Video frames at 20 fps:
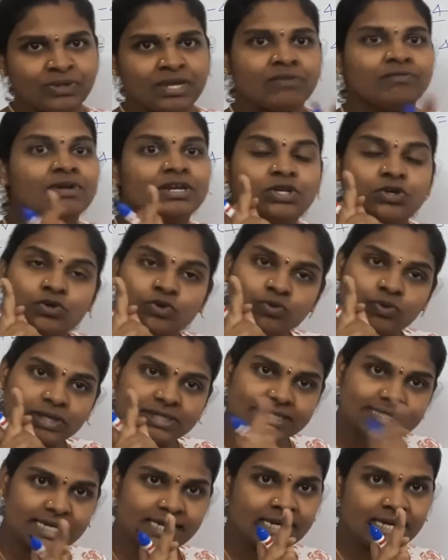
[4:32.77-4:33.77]
When you do a
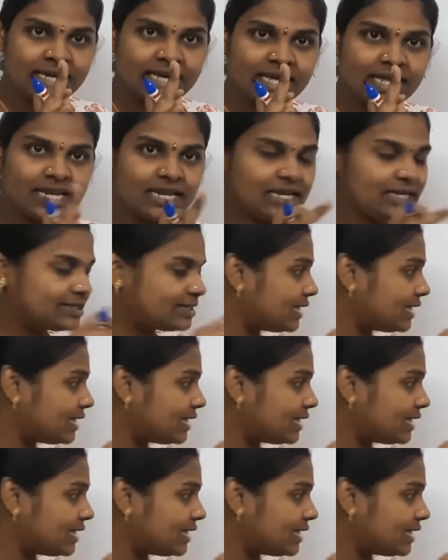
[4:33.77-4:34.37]
single